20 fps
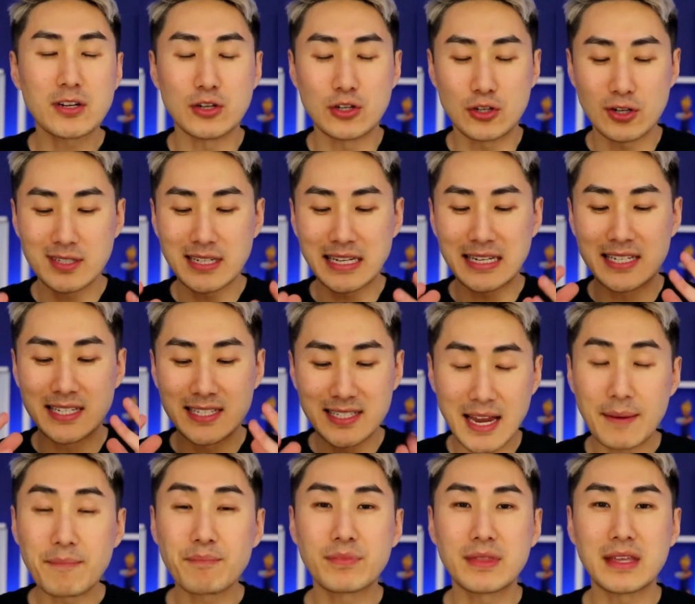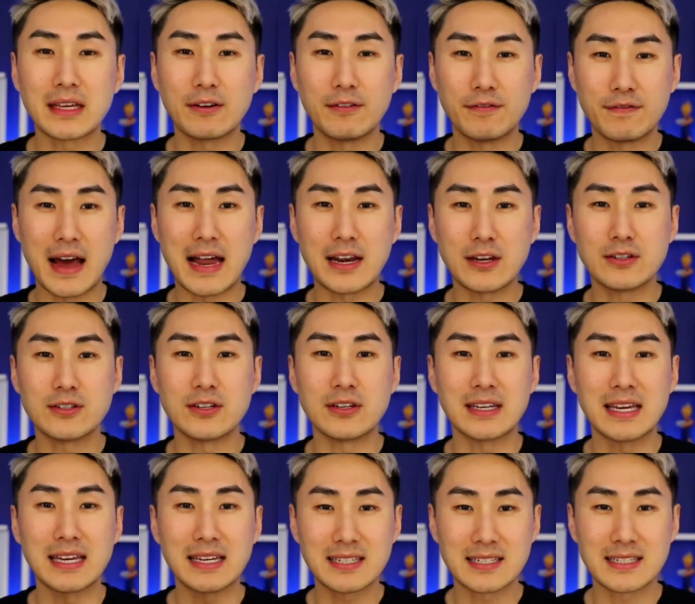You just need something of value to
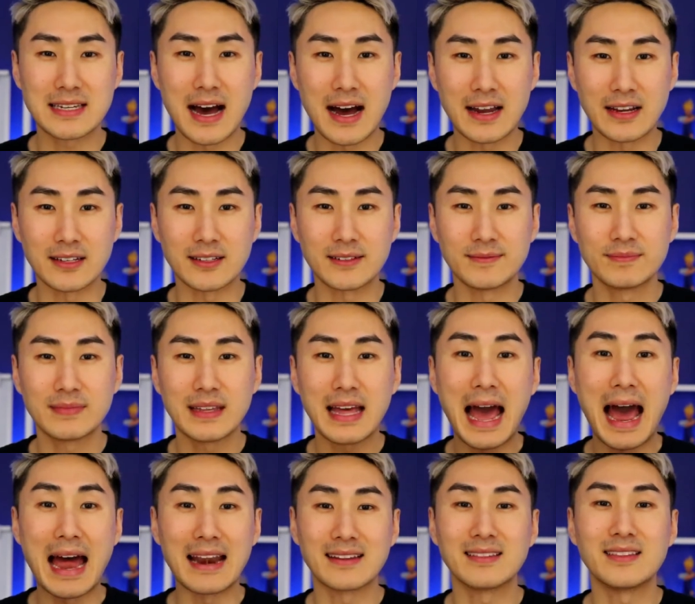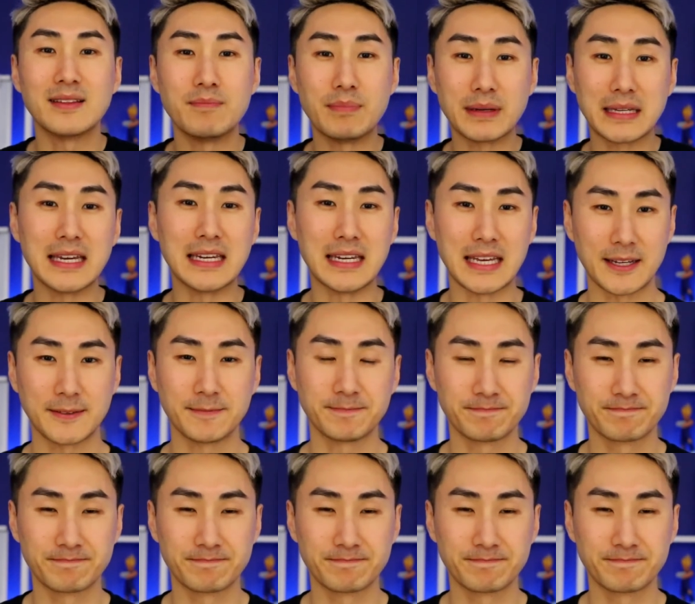kickstart it at the beginning.